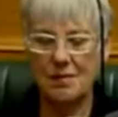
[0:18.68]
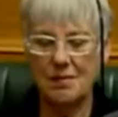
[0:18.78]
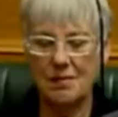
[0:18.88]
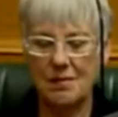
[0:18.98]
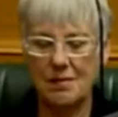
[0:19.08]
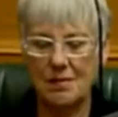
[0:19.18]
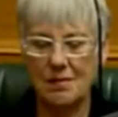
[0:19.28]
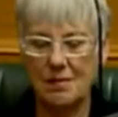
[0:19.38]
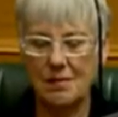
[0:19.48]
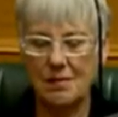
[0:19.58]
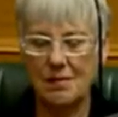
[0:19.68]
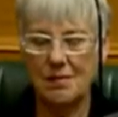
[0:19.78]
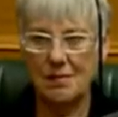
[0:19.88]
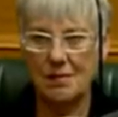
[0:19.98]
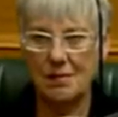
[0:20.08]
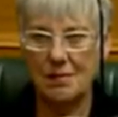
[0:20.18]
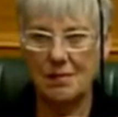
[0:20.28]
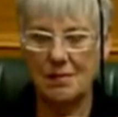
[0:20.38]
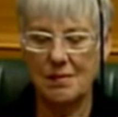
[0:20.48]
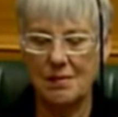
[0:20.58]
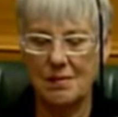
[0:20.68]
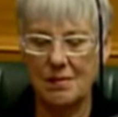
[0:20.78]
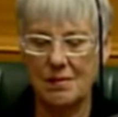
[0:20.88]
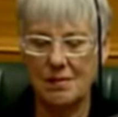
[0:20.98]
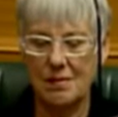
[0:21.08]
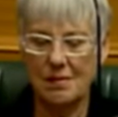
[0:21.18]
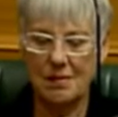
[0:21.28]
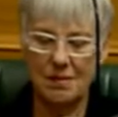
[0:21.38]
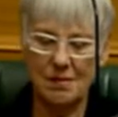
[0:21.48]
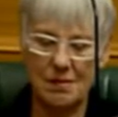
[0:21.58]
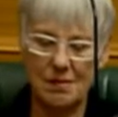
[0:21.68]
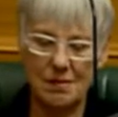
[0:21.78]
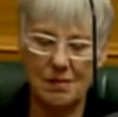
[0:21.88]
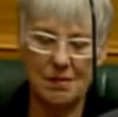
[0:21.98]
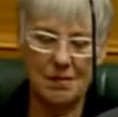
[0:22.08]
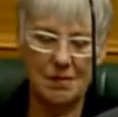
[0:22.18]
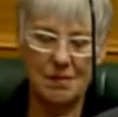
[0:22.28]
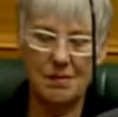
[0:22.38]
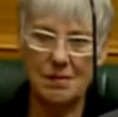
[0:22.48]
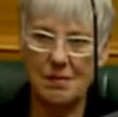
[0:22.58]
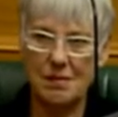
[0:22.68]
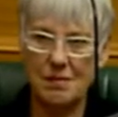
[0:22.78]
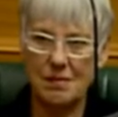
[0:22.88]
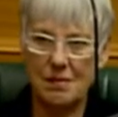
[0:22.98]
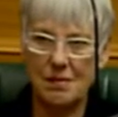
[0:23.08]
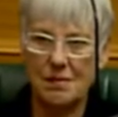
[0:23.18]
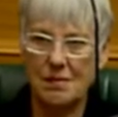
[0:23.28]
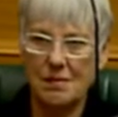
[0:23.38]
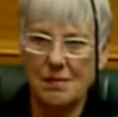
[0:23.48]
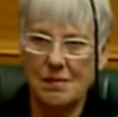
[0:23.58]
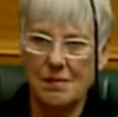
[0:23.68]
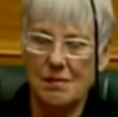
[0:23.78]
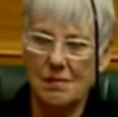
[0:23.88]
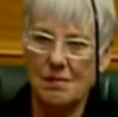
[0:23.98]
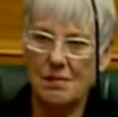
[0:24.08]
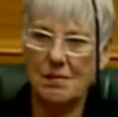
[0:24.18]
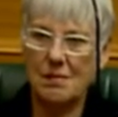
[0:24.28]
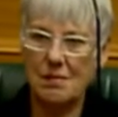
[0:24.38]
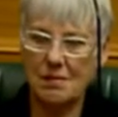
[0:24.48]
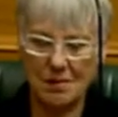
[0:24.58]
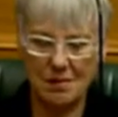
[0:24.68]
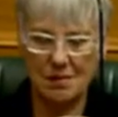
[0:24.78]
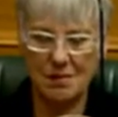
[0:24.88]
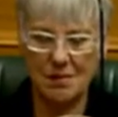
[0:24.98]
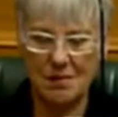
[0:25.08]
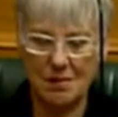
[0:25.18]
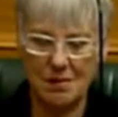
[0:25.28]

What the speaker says: (silent)